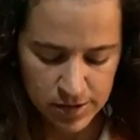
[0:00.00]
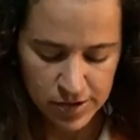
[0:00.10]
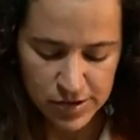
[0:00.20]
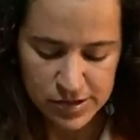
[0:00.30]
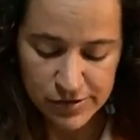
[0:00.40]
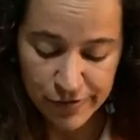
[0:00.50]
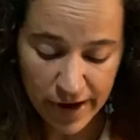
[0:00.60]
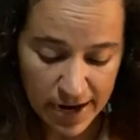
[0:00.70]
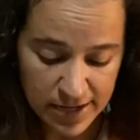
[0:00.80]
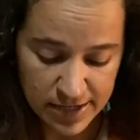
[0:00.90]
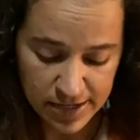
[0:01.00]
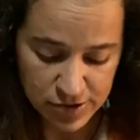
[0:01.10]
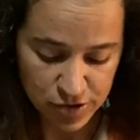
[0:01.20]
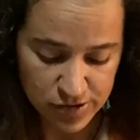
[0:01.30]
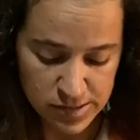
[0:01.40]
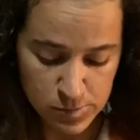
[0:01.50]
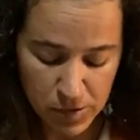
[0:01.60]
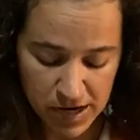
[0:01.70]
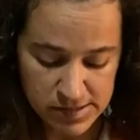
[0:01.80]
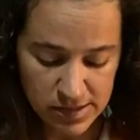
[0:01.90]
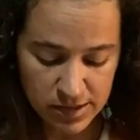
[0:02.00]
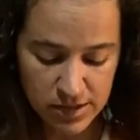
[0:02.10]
Your divine nature is present